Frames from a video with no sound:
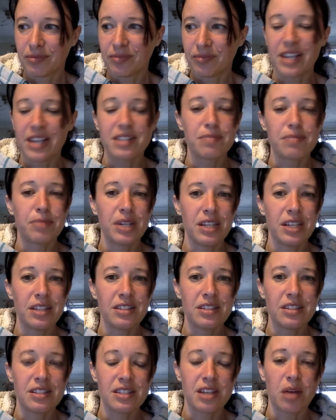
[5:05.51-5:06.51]
there's
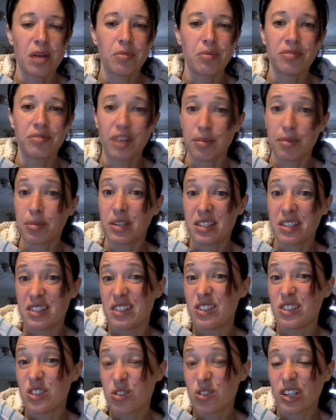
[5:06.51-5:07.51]
been some fabulous
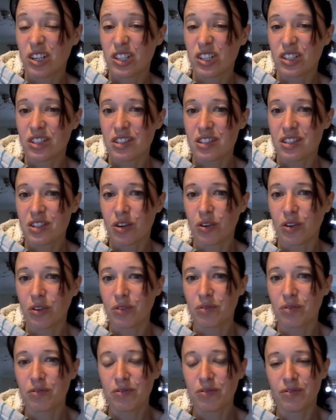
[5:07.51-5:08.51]
illustrations
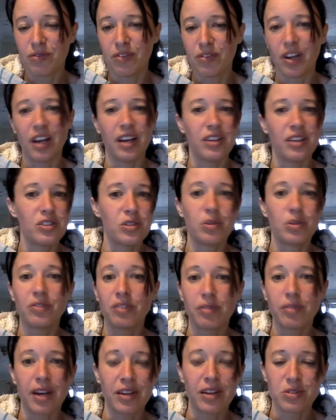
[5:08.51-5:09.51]
on doing the
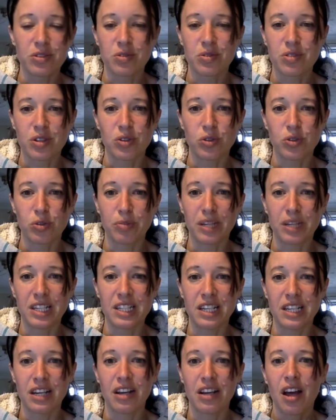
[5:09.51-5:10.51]
rounds on social
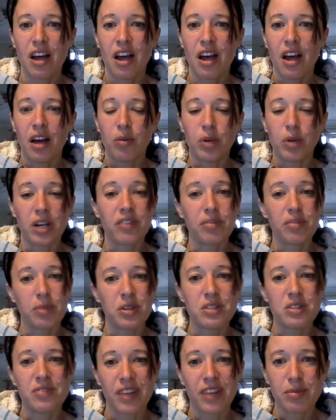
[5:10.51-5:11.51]
media. One of the
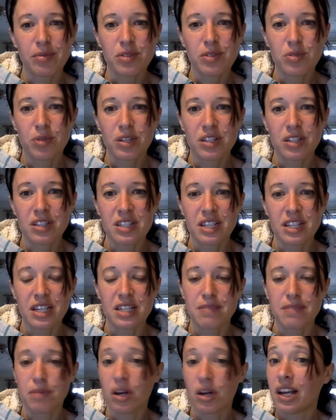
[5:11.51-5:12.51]
most famous ones
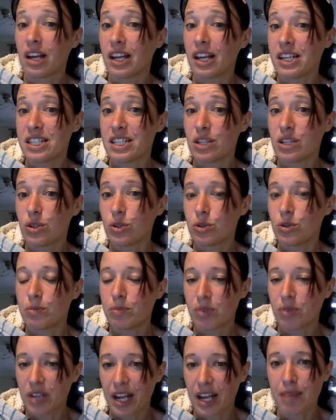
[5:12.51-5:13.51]
is by a lady called
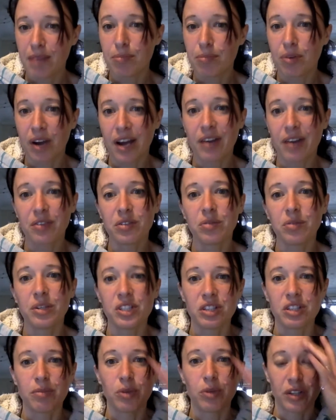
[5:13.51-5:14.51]
Brené Brown,
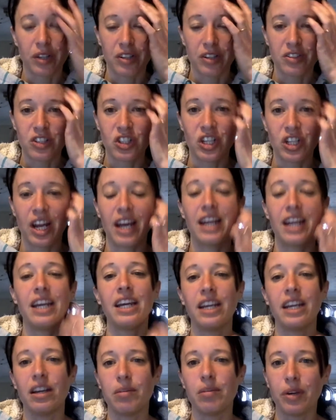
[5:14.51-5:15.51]
which I'm not going to share
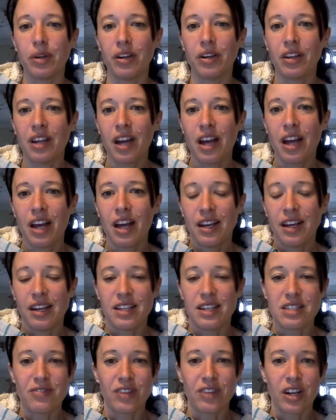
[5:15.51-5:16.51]
here, but
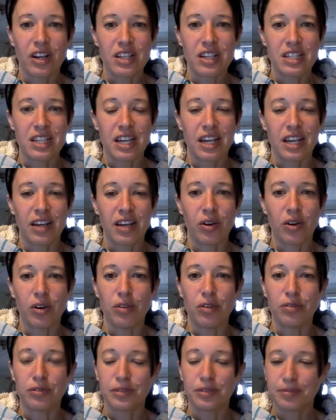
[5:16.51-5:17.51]
it's the idea of,